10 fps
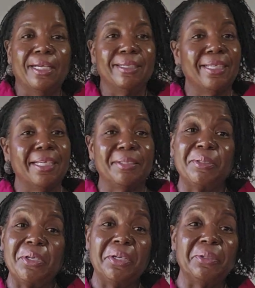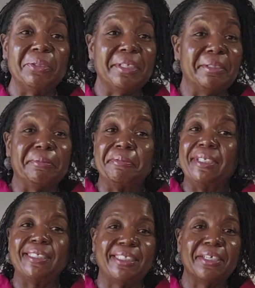Again, who knew?
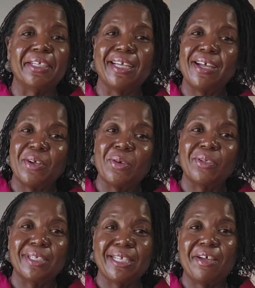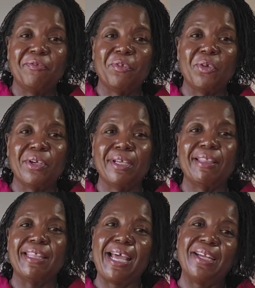Until it got cold in South Florida,
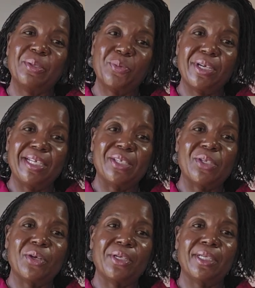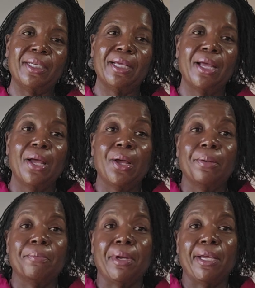that is when I started
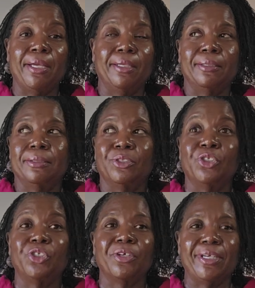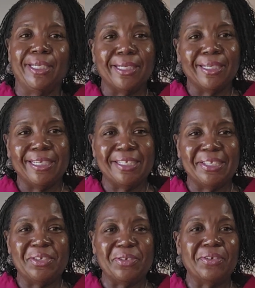my journey
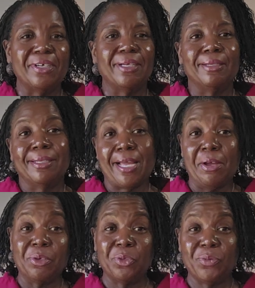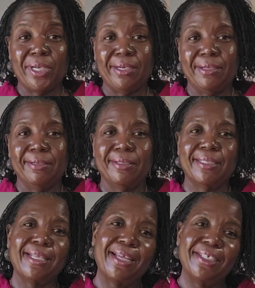into loungewear
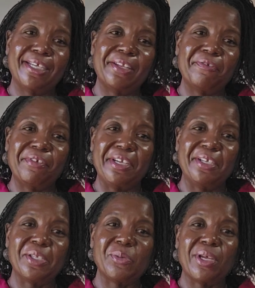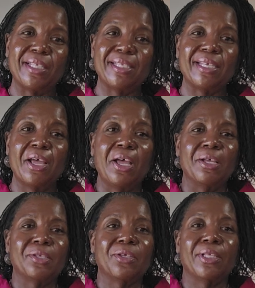/ elevated sweats,
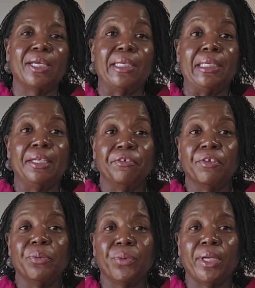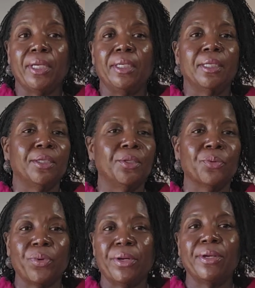so that even when you're
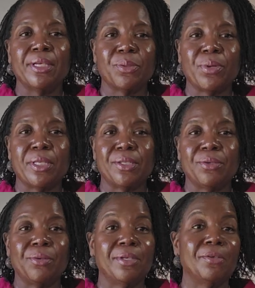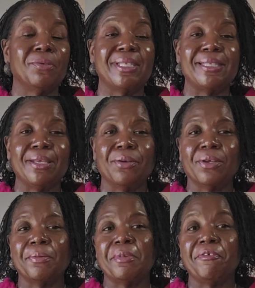wearing a sweatsuit, you still
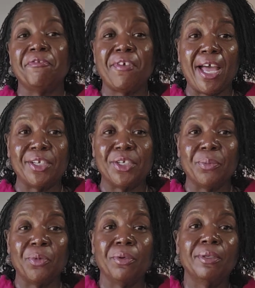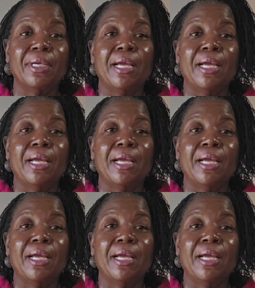can be fashionable.